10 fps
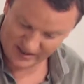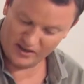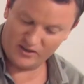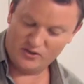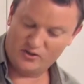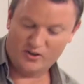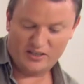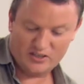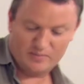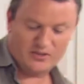A good
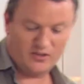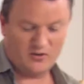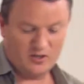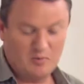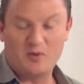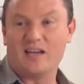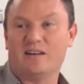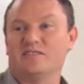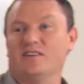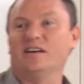cookie should be sort of crispy on the
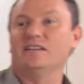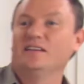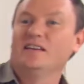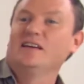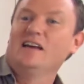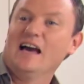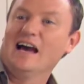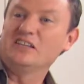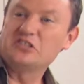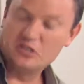outside
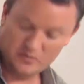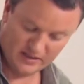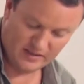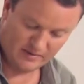and chewy in the